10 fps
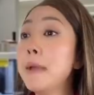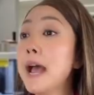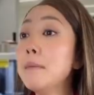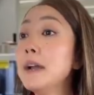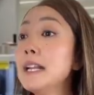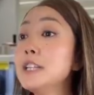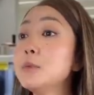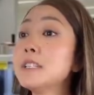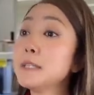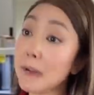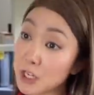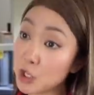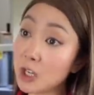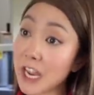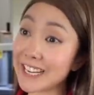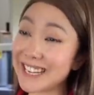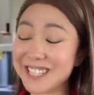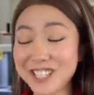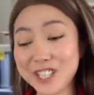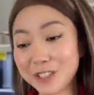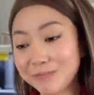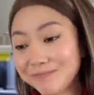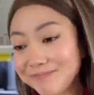Ma'am, I need to inspect your luggage.